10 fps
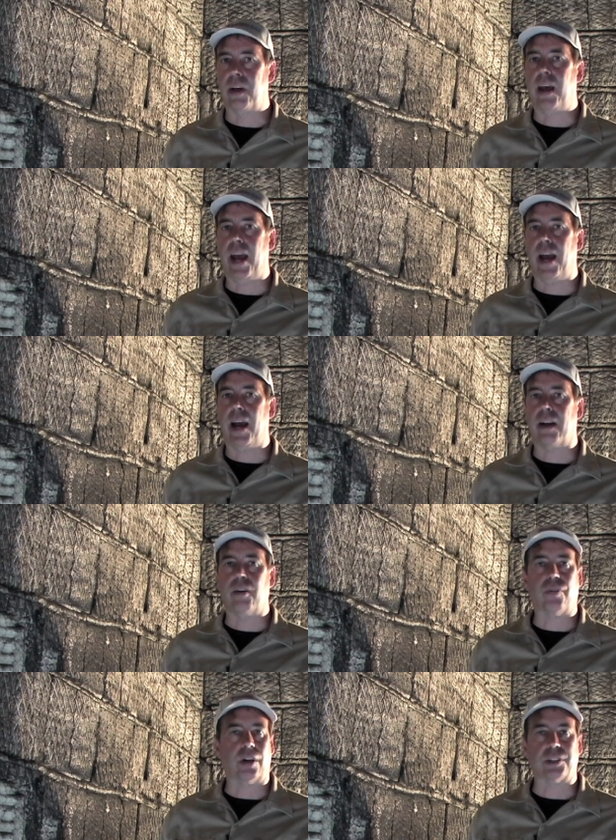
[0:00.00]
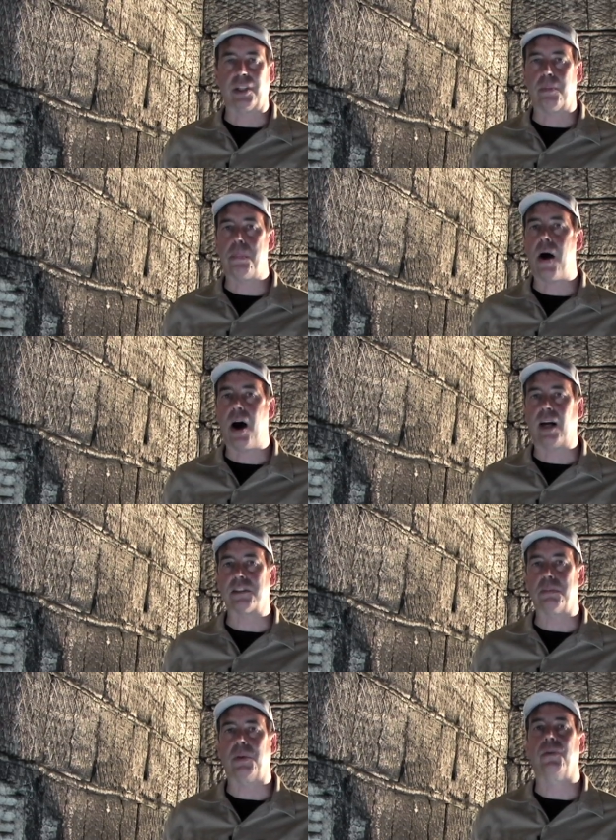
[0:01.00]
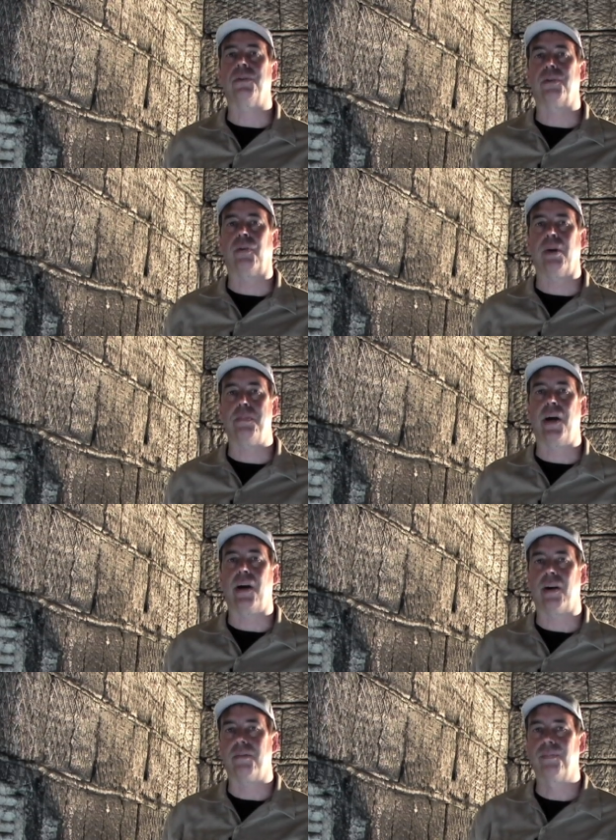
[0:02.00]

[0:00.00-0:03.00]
and virtually impossible to repair.